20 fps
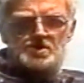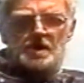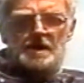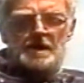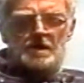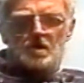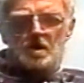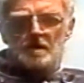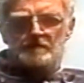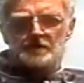you
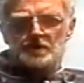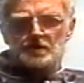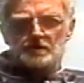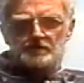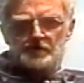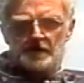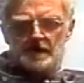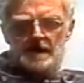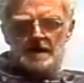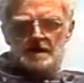get over it, you
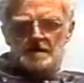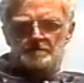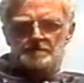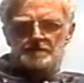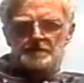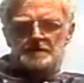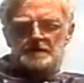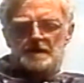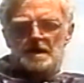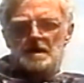forget it.
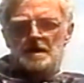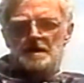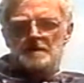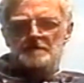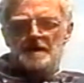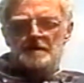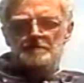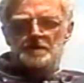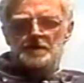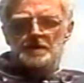I
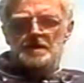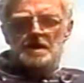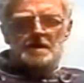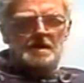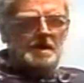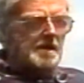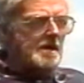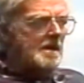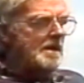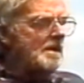remember
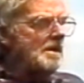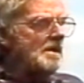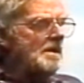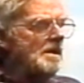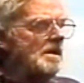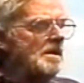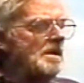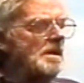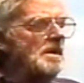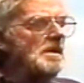
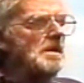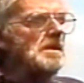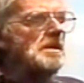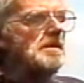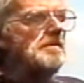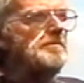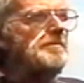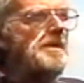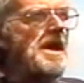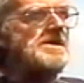
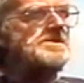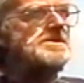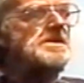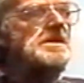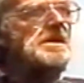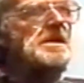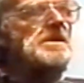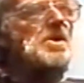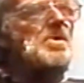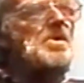
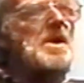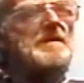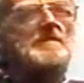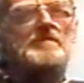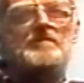passing the Juan